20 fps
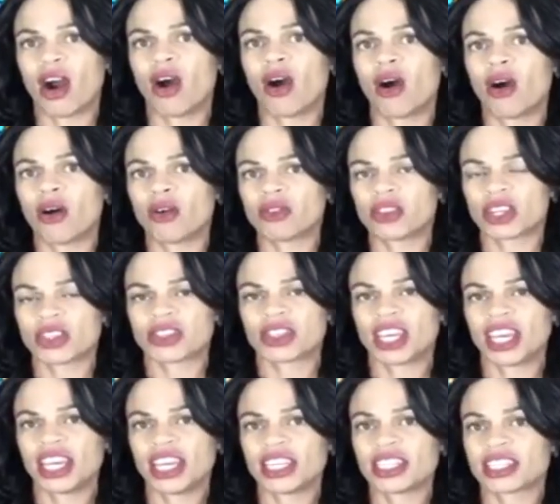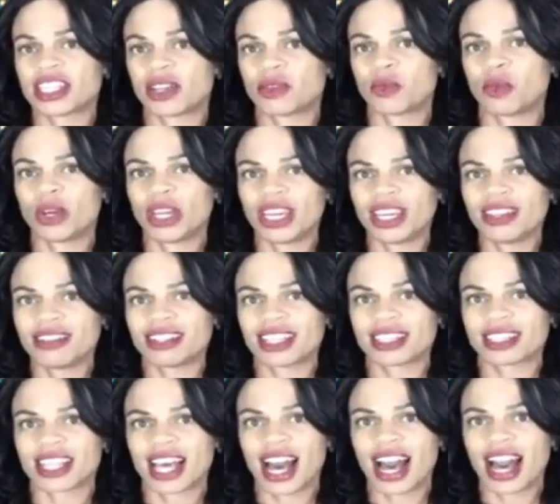all the things that we
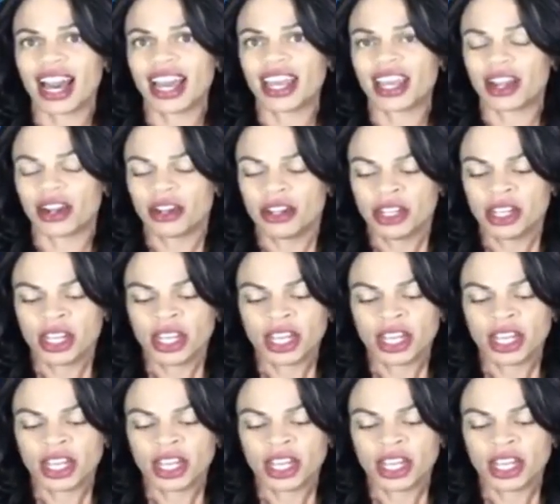desire,